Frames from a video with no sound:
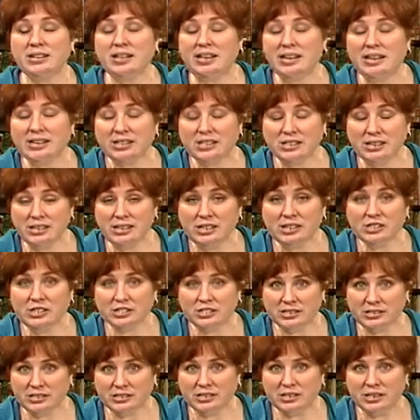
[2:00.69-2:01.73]
in
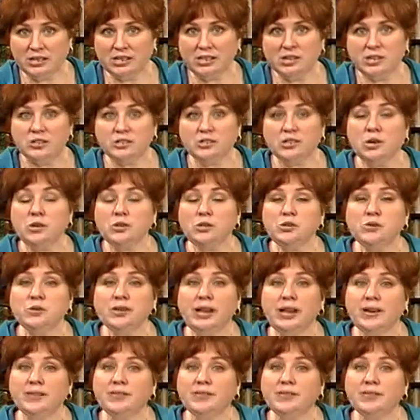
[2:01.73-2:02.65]
inches. So you can